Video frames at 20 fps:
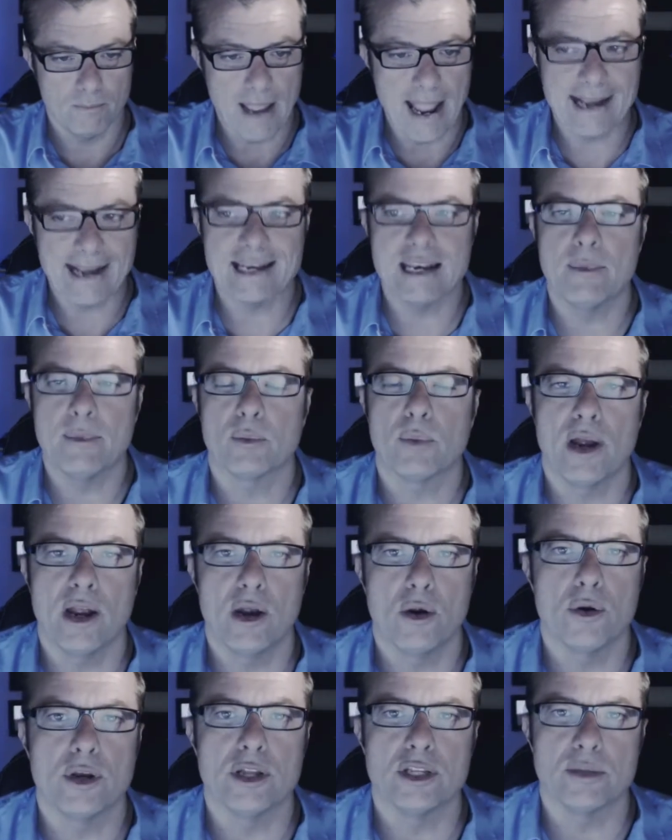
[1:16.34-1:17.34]
academic
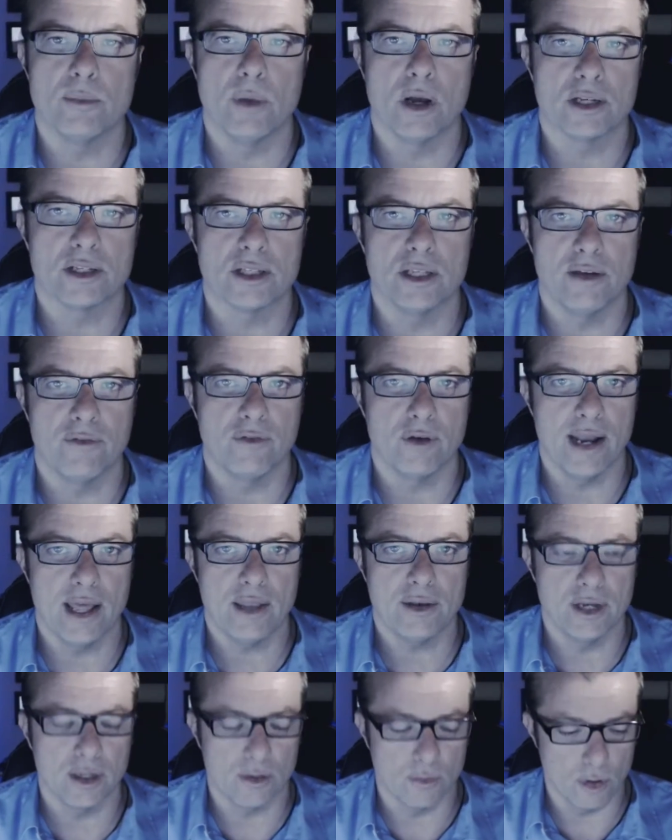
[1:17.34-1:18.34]
priorities amongst the different
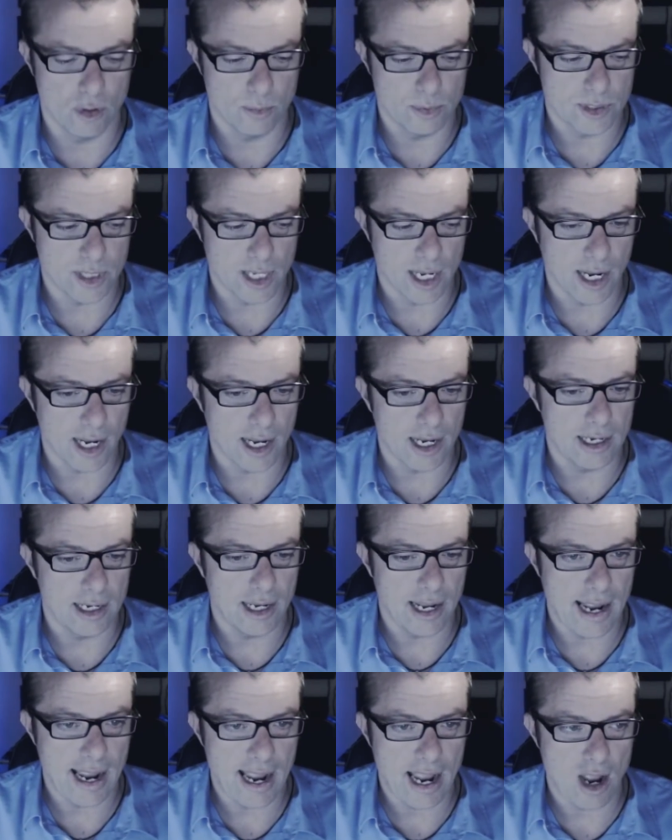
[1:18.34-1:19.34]
ethnic groups, and
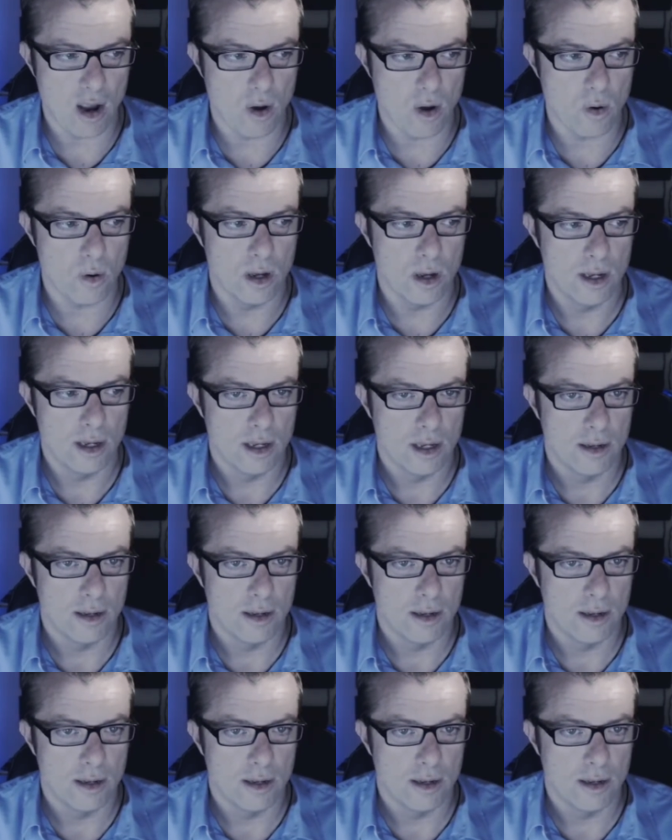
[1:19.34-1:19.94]
how